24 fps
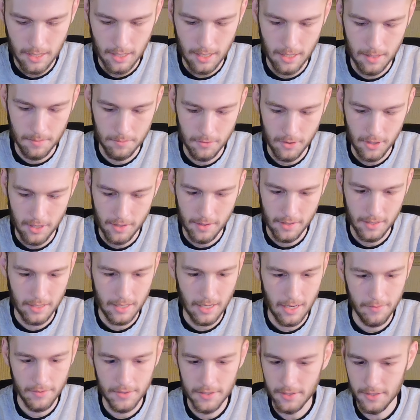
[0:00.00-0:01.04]
I'm trying to
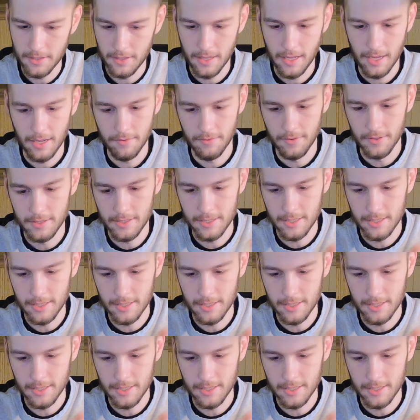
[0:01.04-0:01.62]
think. Obviously, they have the